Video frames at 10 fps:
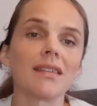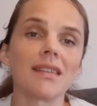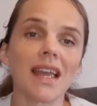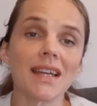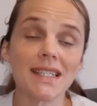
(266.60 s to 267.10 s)

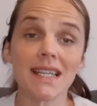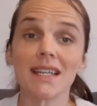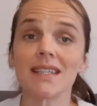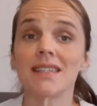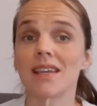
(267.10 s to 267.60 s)
the
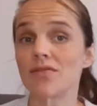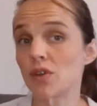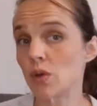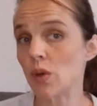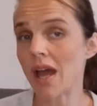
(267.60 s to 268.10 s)
idea is
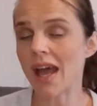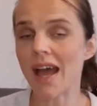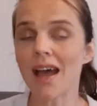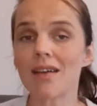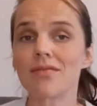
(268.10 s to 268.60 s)
if you
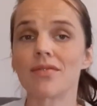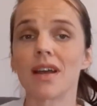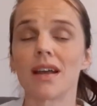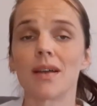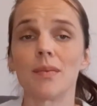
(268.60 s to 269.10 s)
have
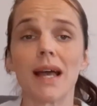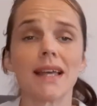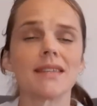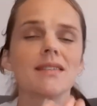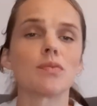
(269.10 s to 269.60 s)
um,
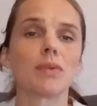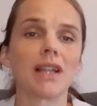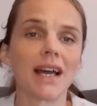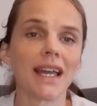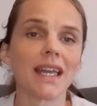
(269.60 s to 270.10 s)
a
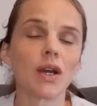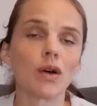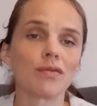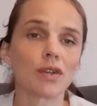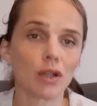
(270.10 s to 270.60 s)
supply
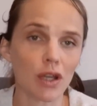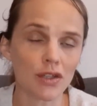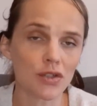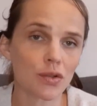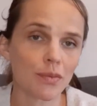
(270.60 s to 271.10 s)
of
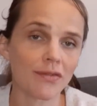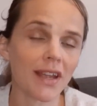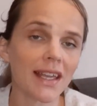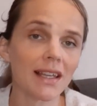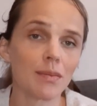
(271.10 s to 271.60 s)
colostrum
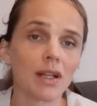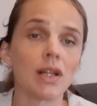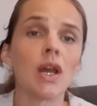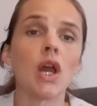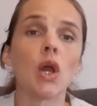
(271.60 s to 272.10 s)

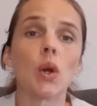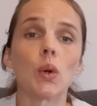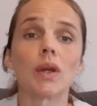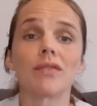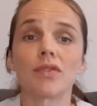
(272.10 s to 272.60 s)
available
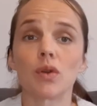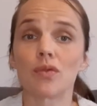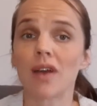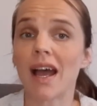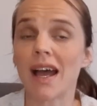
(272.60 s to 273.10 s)
or if
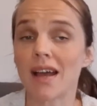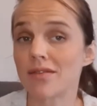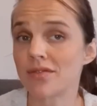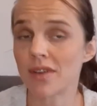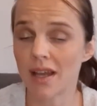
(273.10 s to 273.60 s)
you
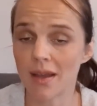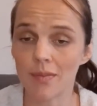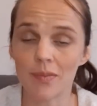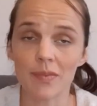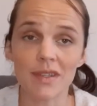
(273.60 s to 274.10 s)
have
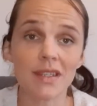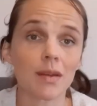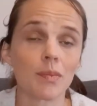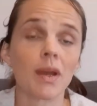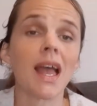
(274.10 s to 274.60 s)
um,
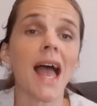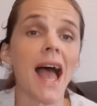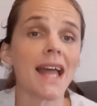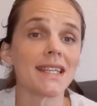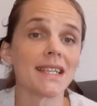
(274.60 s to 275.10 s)
some
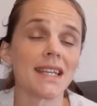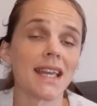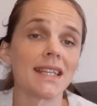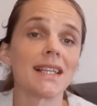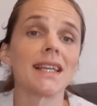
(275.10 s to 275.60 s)

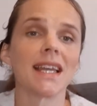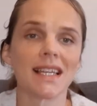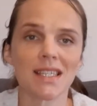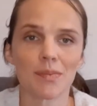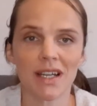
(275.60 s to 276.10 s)
antenatally
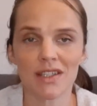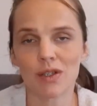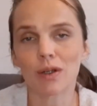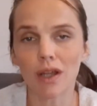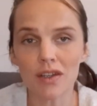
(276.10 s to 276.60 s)

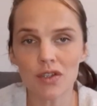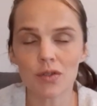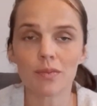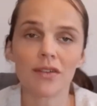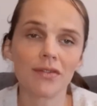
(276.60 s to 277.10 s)
expressed
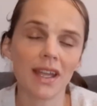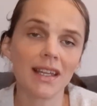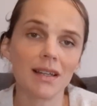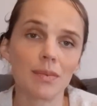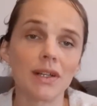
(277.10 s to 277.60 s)
colostrum
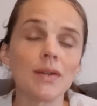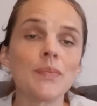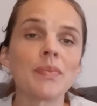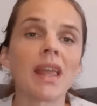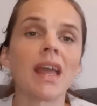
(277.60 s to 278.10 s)
available,
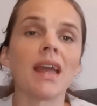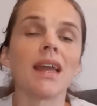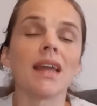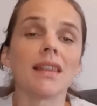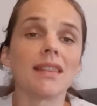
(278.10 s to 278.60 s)

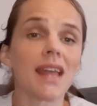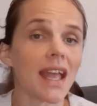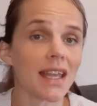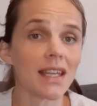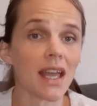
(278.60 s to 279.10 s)

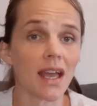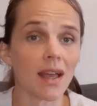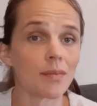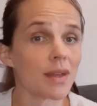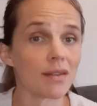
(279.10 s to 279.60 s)
then
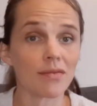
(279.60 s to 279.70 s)
um,